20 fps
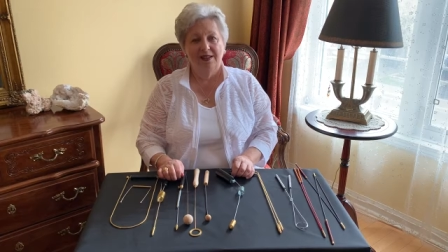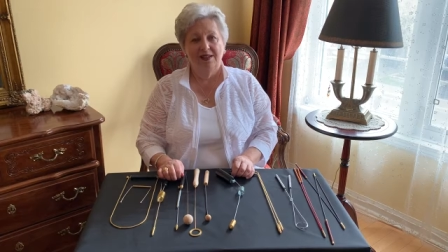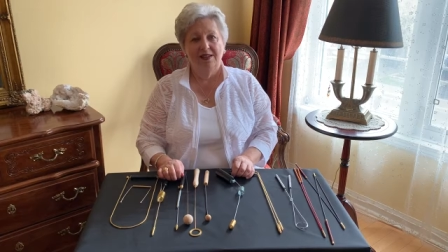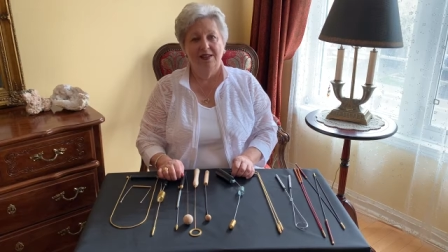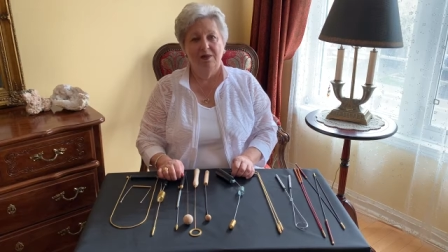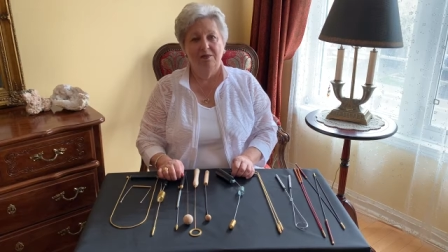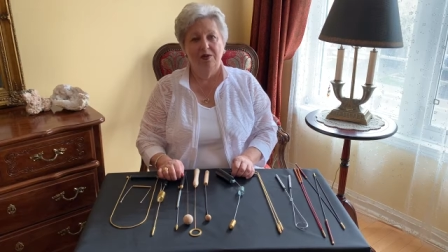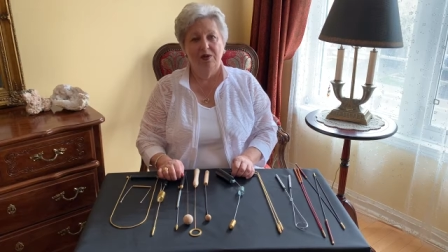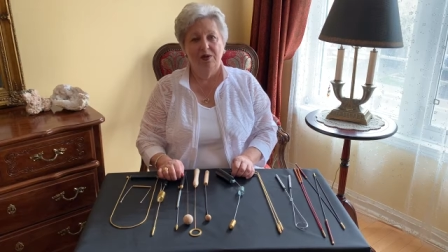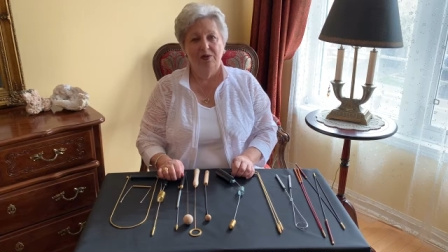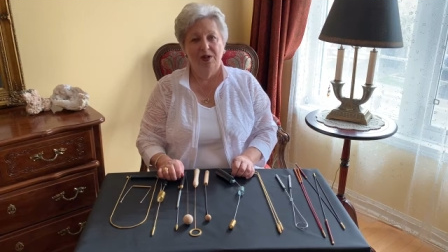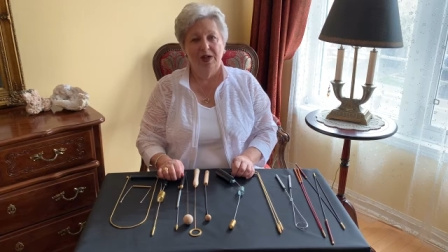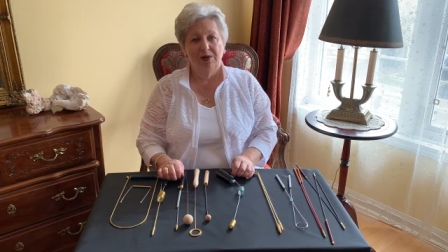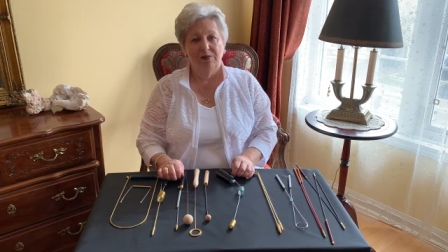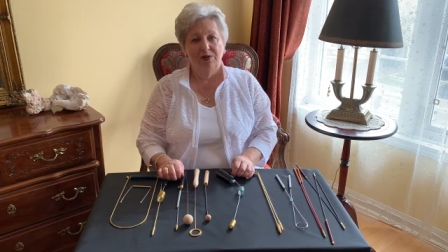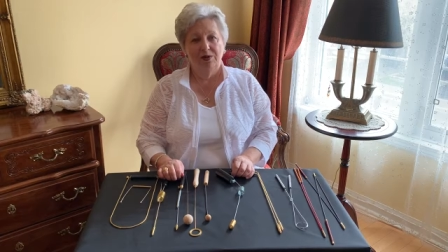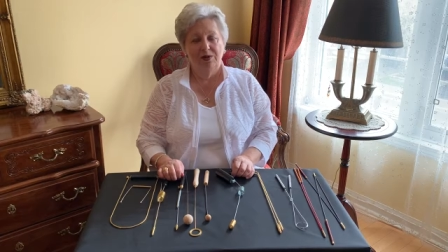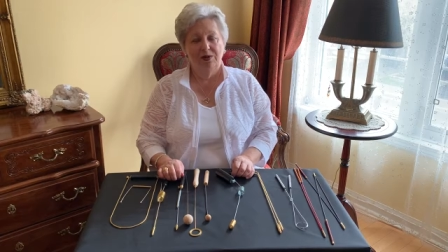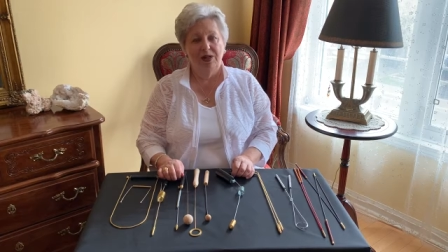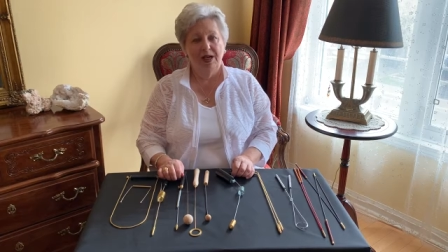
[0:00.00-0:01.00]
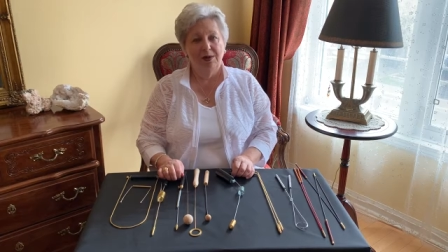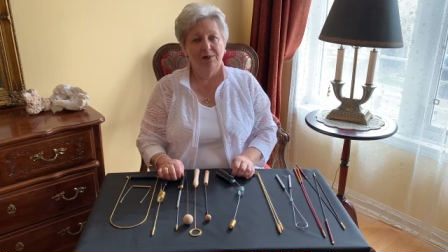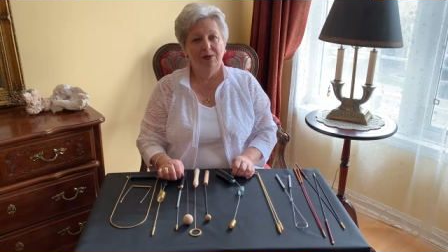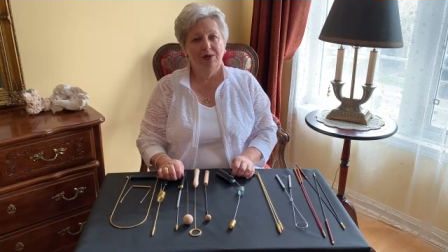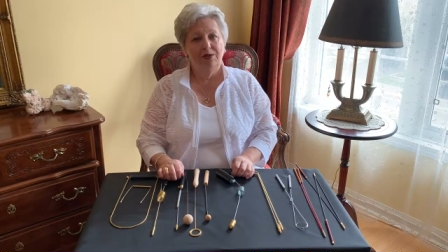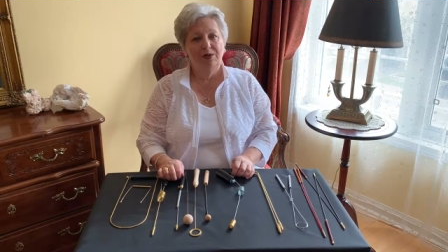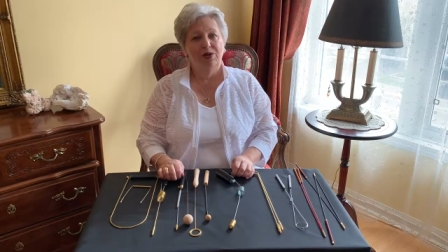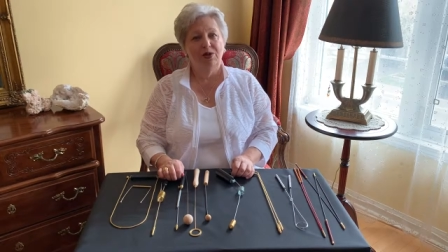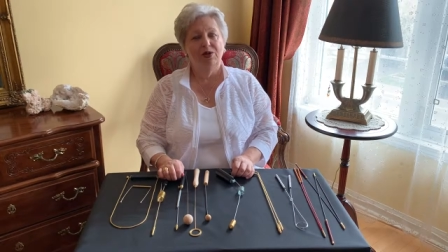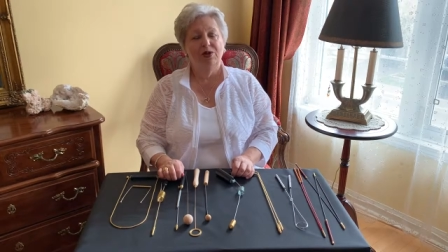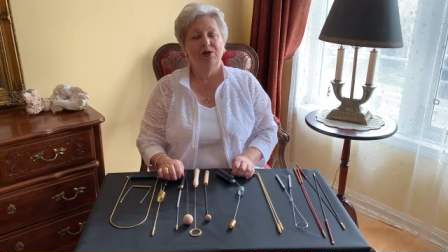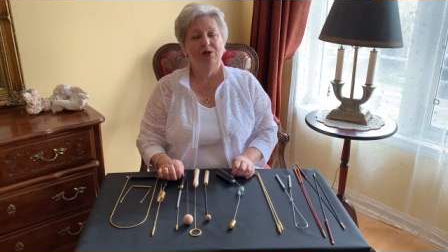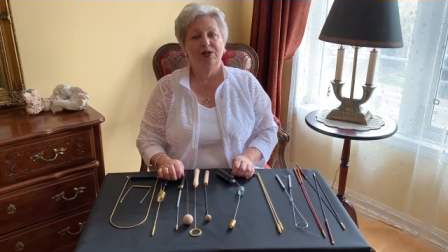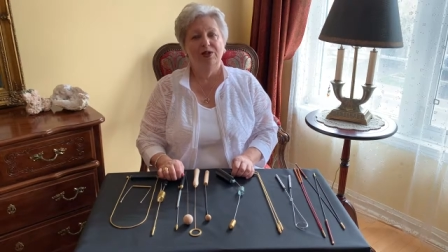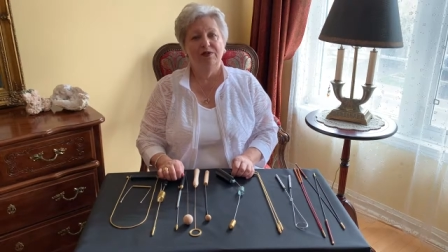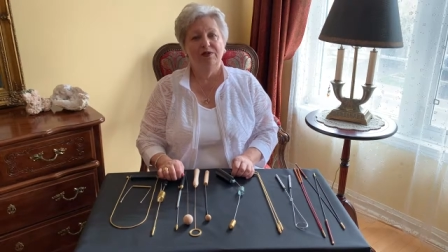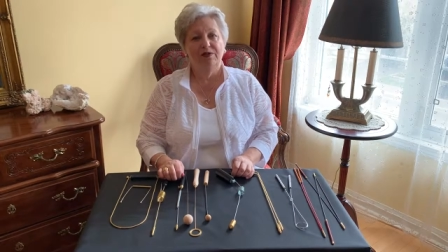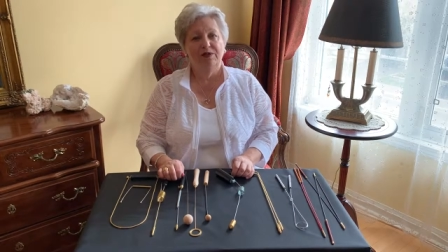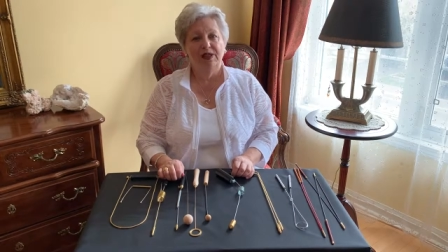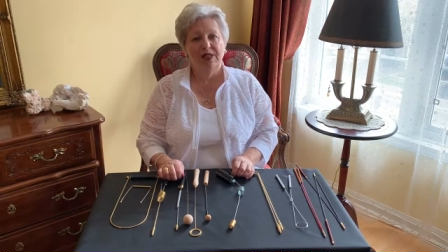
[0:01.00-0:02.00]

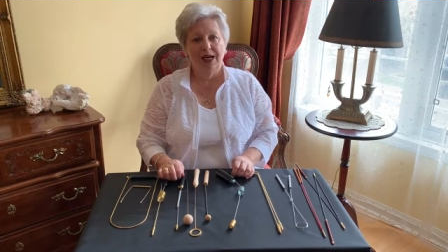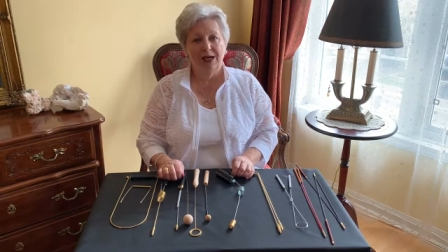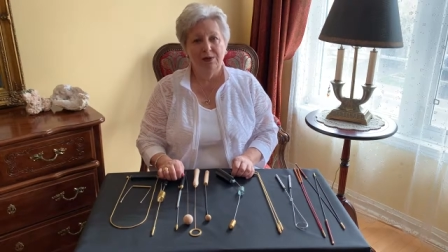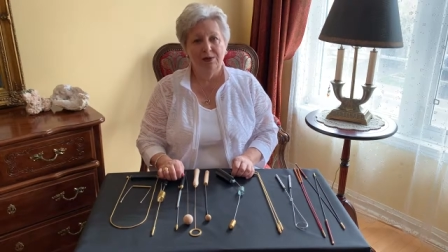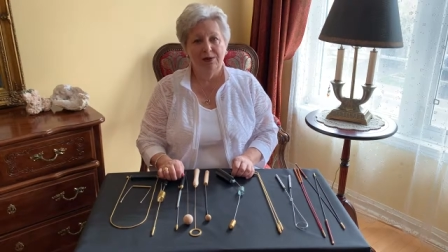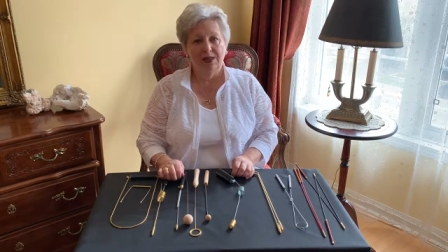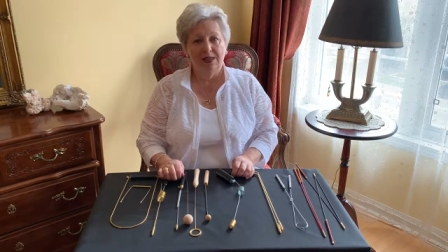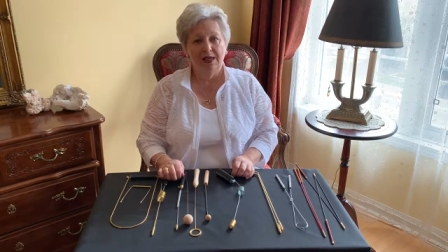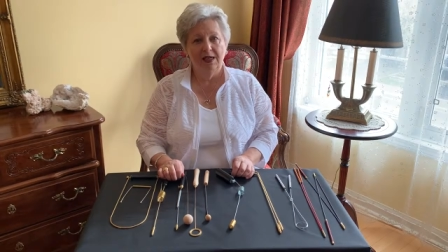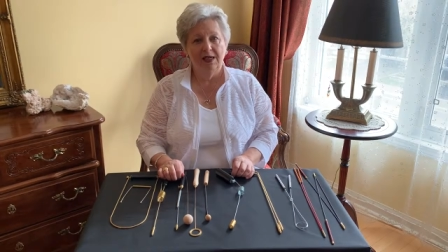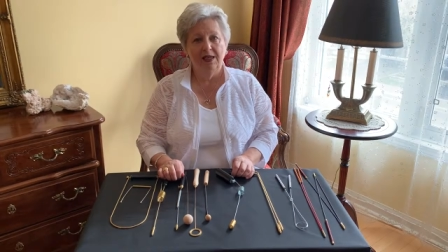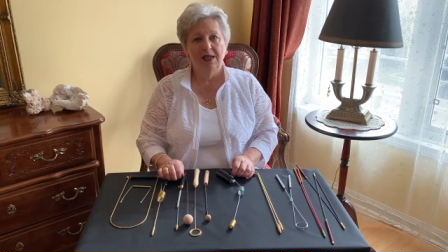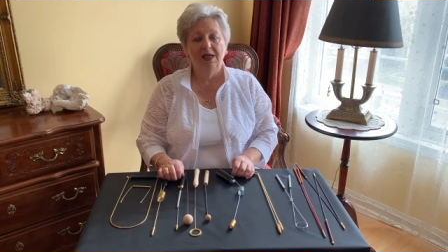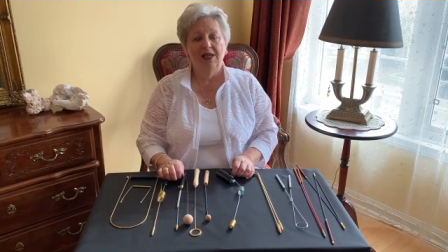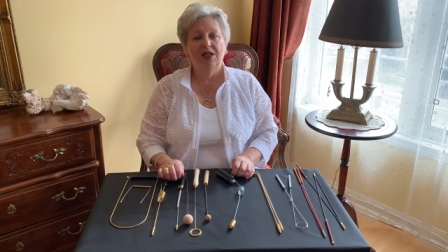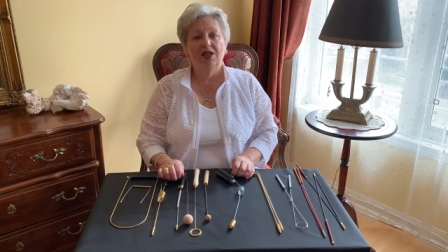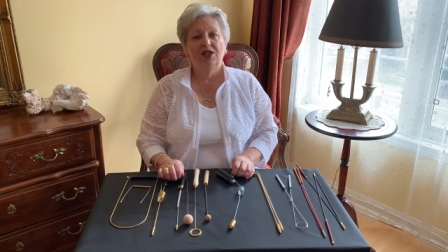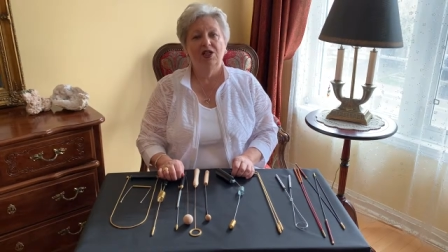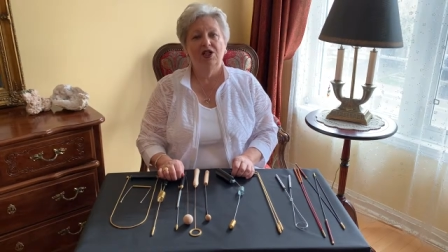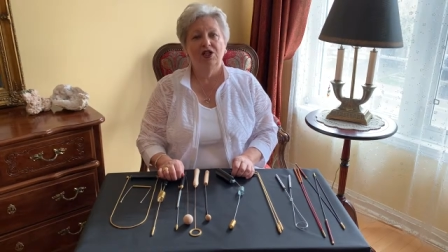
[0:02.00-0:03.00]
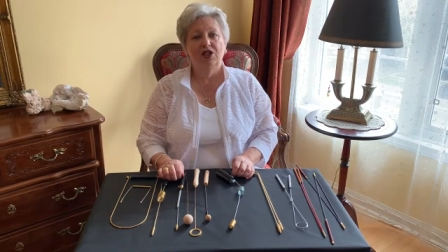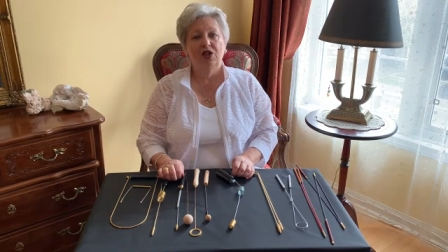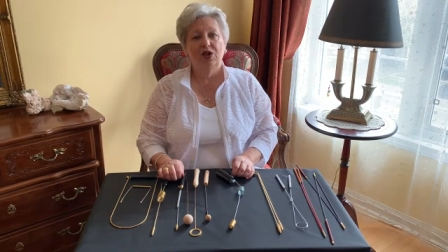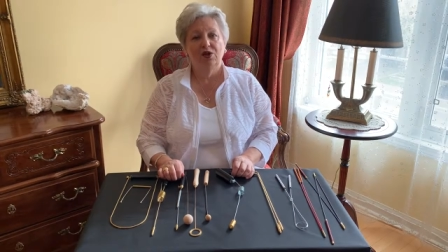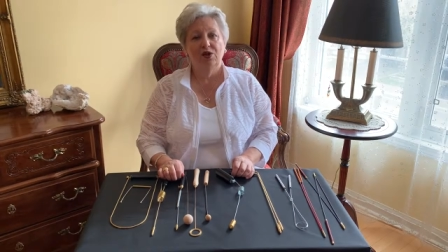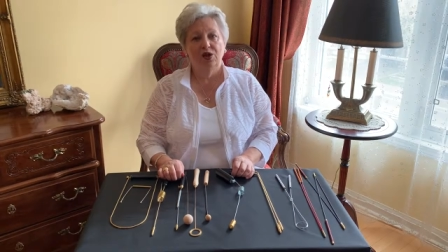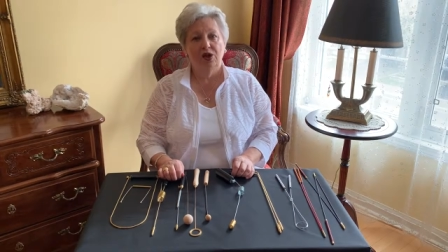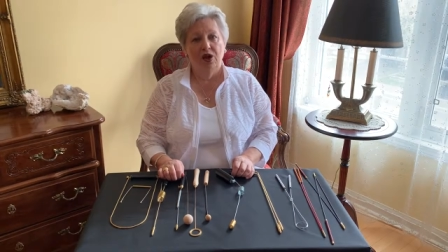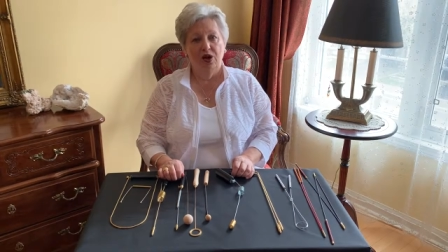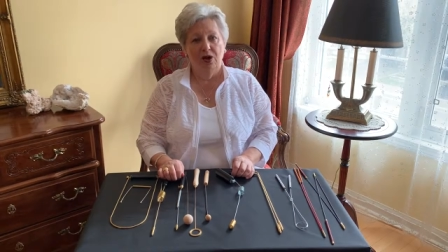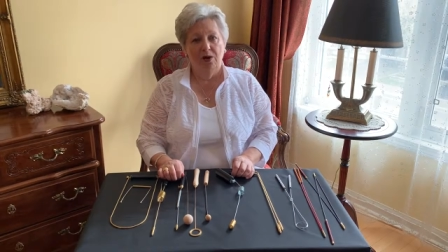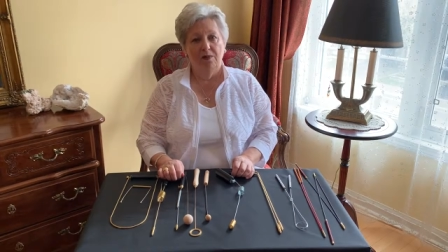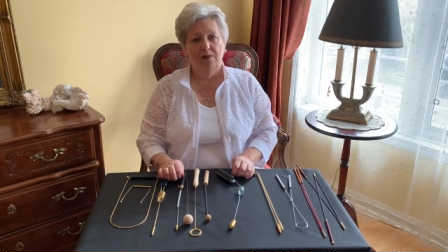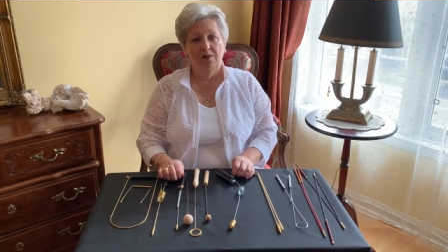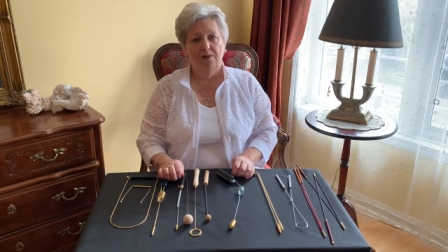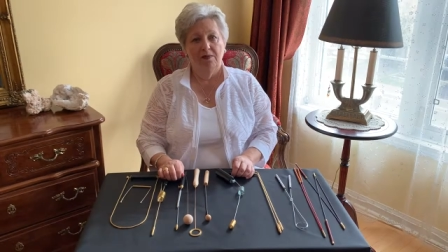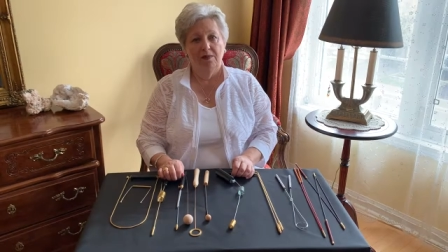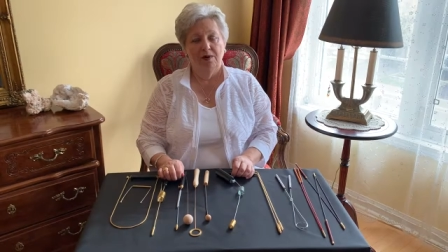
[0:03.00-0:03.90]
www.intuitivedowsing.com.